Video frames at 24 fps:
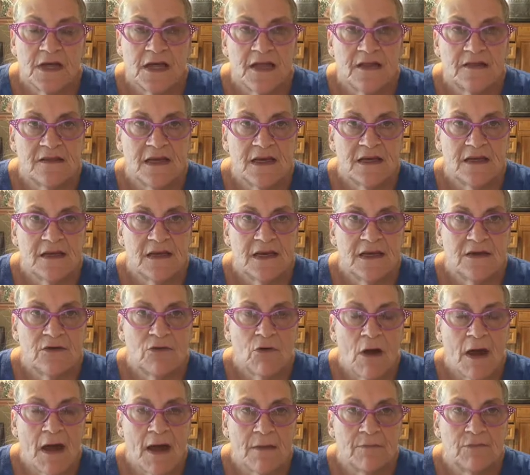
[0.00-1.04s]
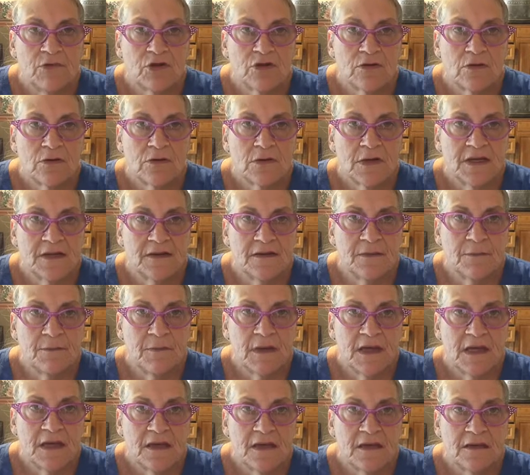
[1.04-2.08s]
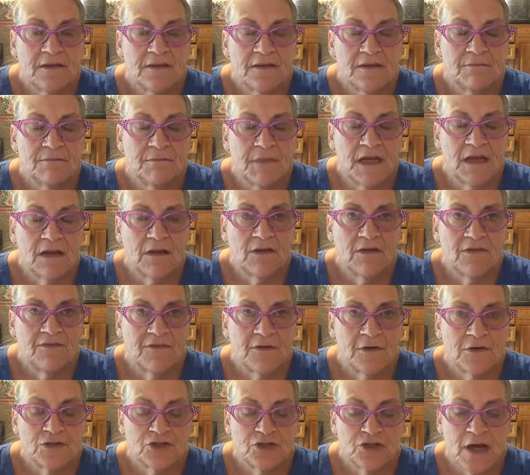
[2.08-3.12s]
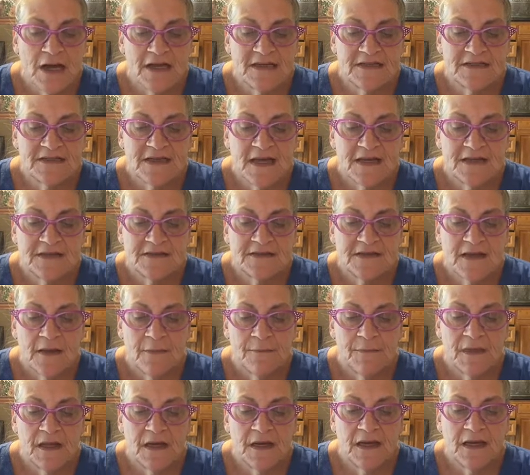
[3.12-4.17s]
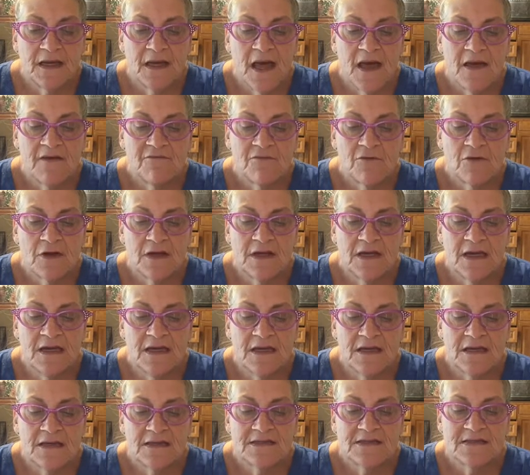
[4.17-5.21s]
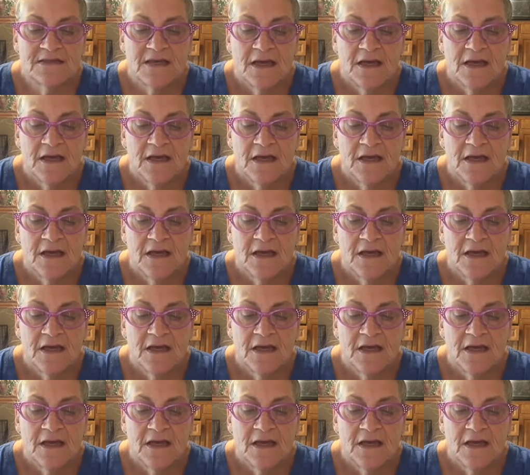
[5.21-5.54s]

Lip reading: And then he grabbed her in the middle of her trying to say something and gave her a kiss.